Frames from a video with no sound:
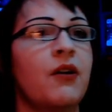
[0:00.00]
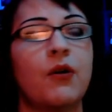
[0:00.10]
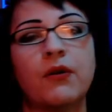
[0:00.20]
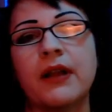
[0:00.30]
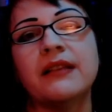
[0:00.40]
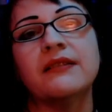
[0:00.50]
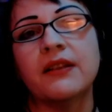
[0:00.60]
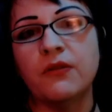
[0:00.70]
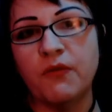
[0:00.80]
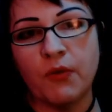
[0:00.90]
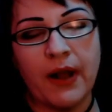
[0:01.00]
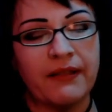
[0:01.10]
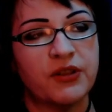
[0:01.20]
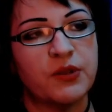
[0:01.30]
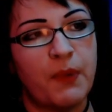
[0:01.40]
or as little
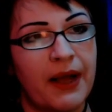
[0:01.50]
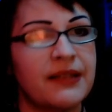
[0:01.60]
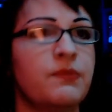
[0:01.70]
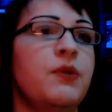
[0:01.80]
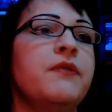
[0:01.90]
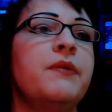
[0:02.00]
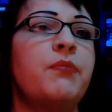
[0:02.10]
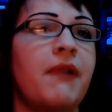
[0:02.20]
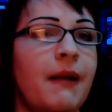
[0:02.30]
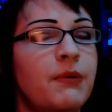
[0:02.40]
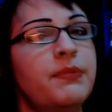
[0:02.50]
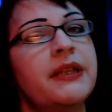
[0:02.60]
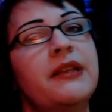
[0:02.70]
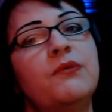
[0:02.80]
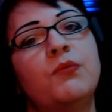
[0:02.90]
foreknowledge as possible, then probably
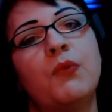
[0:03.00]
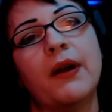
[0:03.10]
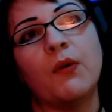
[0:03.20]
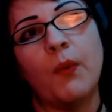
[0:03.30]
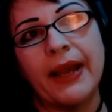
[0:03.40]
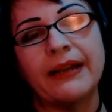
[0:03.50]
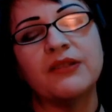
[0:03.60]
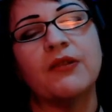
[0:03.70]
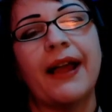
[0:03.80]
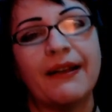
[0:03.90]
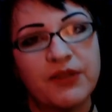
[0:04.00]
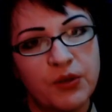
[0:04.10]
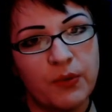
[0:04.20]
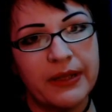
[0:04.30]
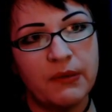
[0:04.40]
you want to wait until after
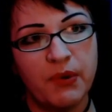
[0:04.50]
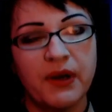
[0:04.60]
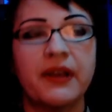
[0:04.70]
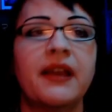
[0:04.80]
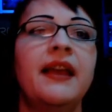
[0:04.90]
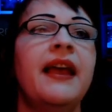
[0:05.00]
you read the book